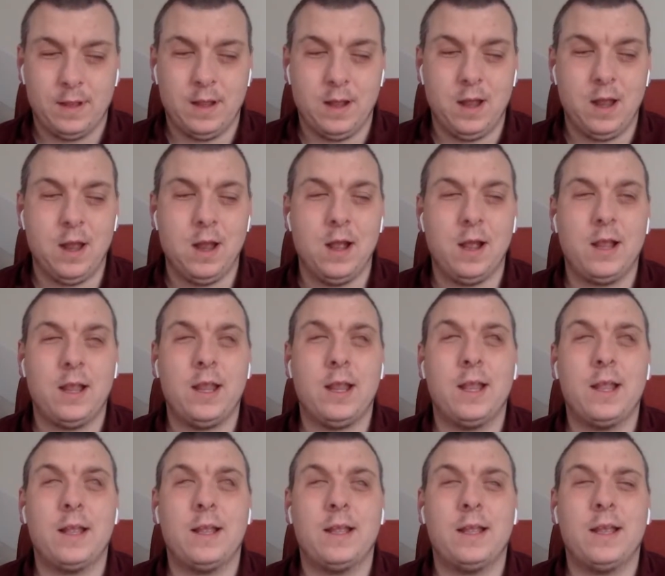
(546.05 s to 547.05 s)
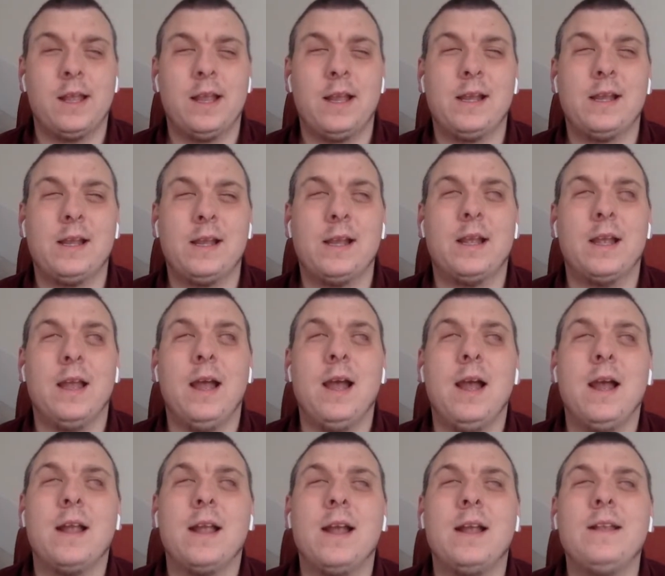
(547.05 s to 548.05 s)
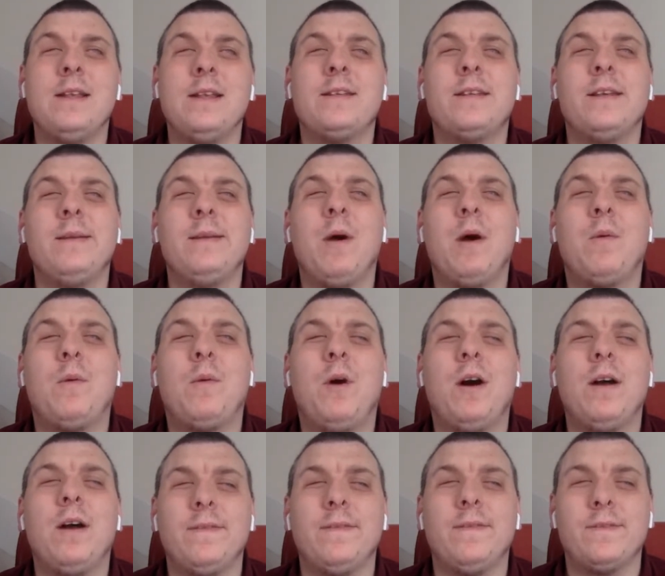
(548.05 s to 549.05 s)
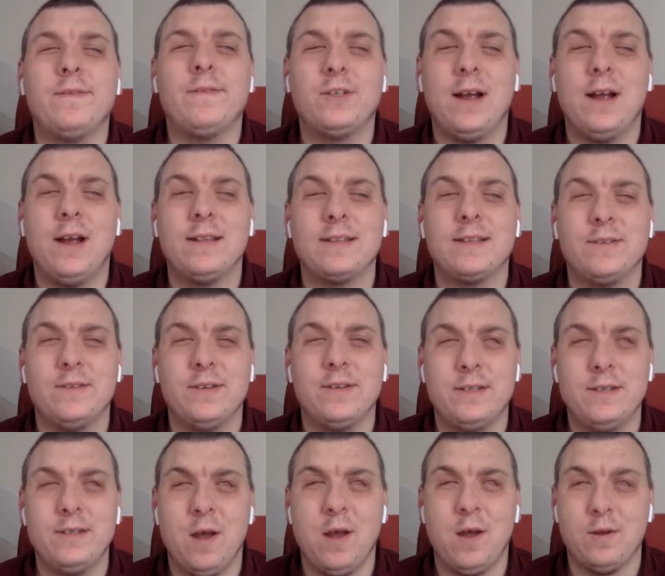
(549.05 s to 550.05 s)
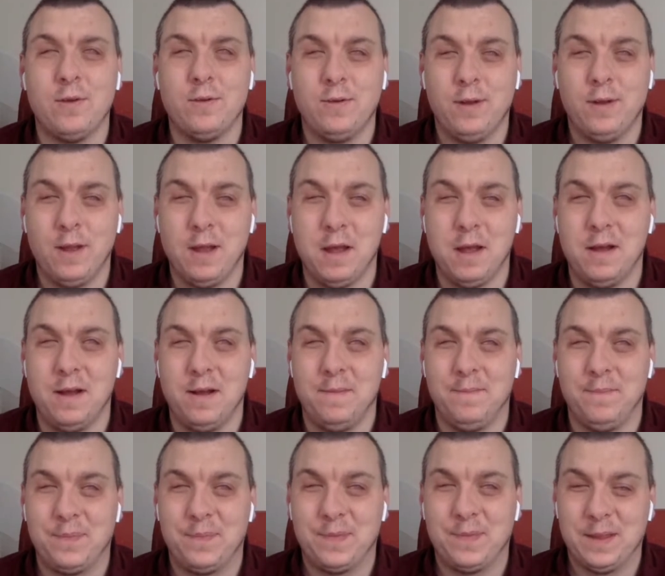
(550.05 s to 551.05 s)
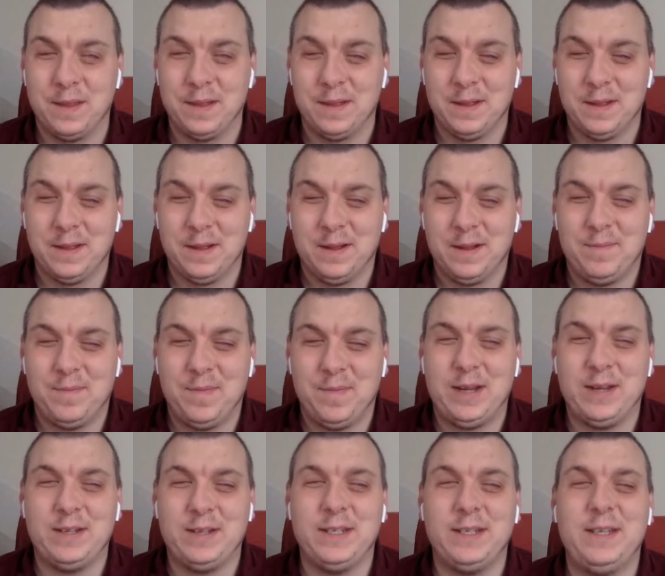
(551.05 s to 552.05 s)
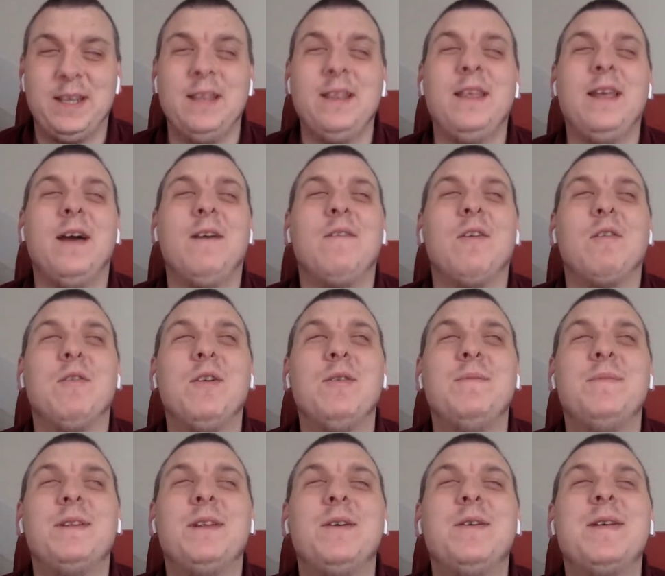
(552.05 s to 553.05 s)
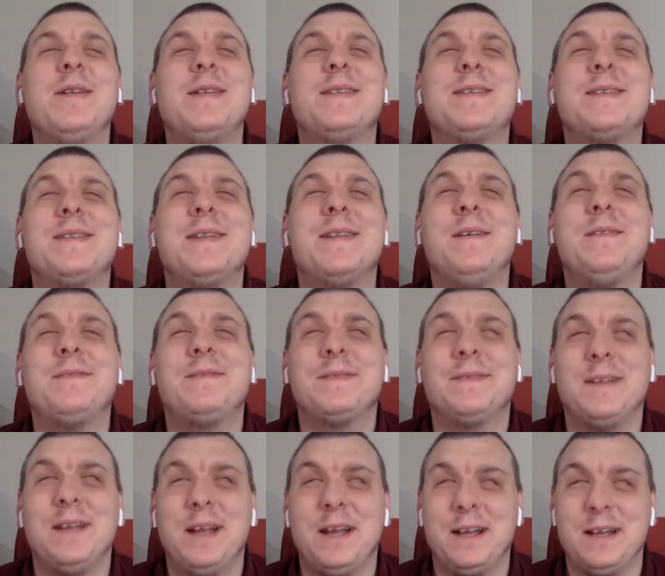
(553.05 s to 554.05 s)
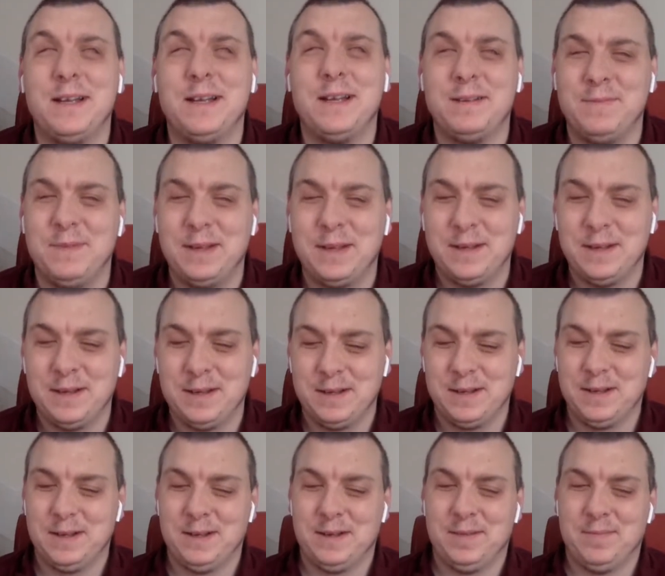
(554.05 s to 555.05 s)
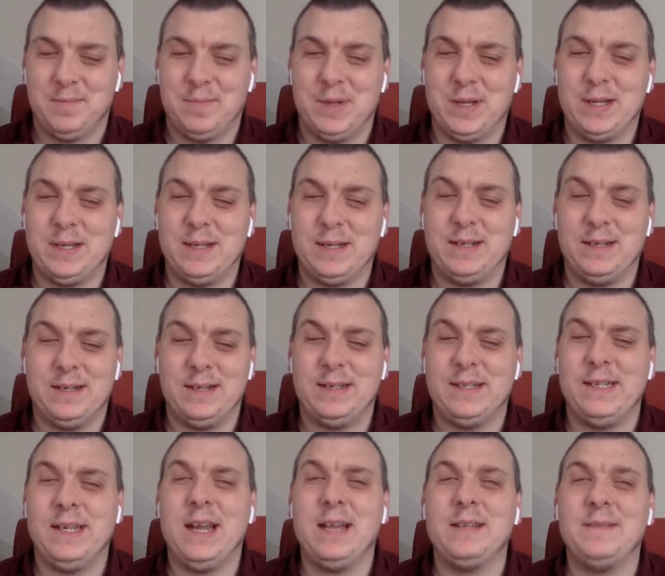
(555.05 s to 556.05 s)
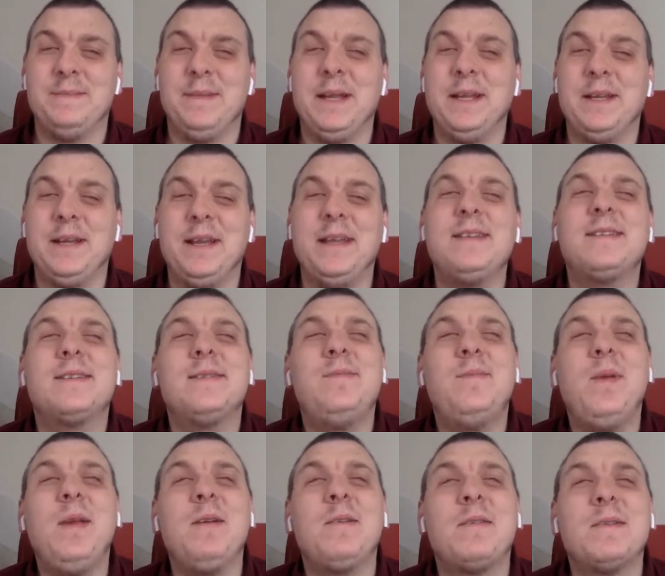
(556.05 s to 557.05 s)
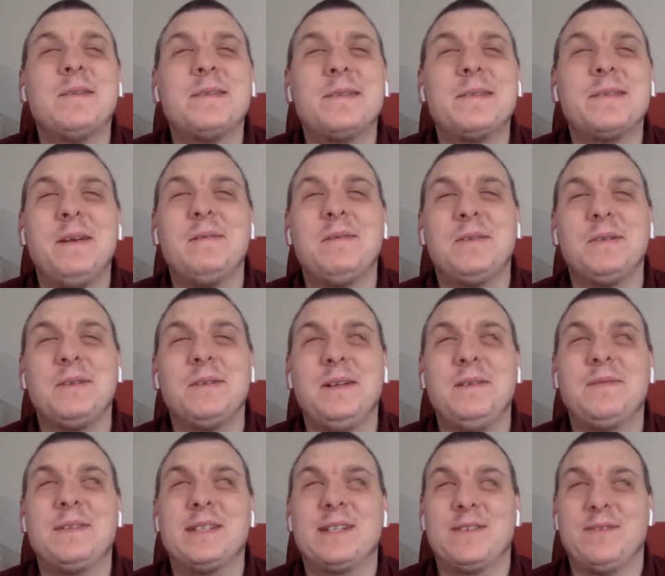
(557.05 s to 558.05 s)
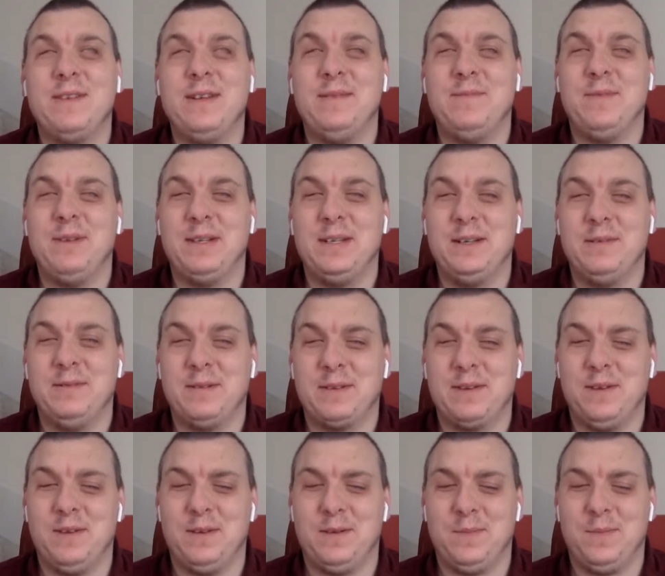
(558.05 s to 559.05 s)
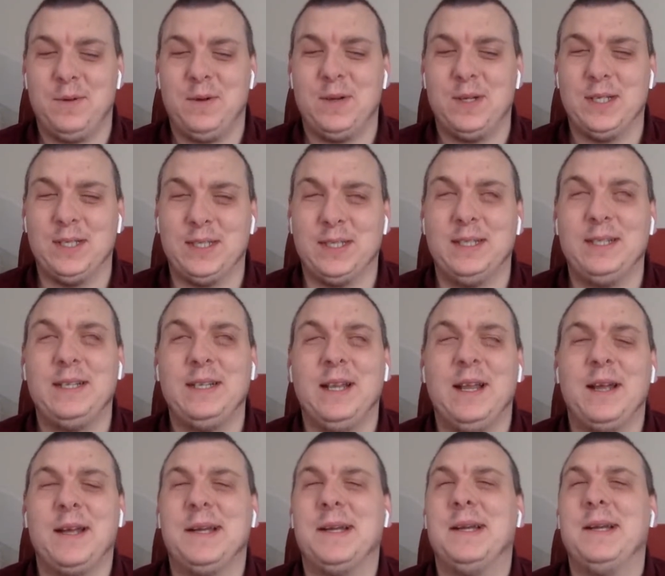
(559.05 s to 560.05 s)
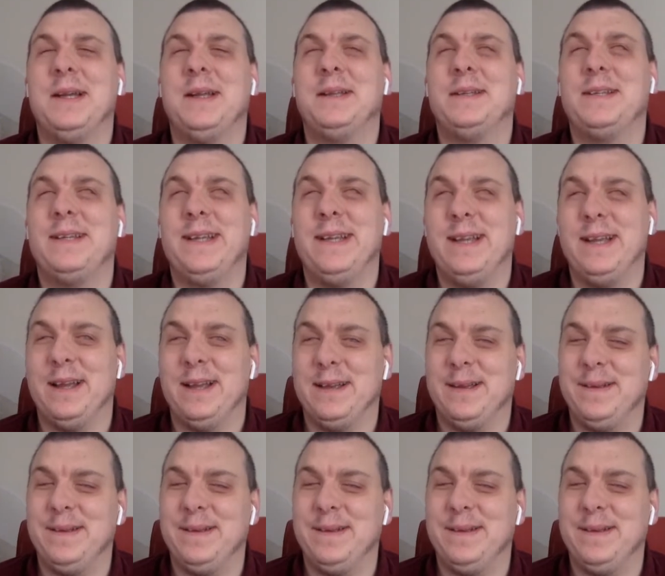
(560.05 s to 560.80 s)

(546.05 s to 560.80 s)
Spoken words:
Can you see my wife? Short answer is no, because she's in the other room doing stuff. But she has made a guest appearance though on another stream when she was doing the polishing. She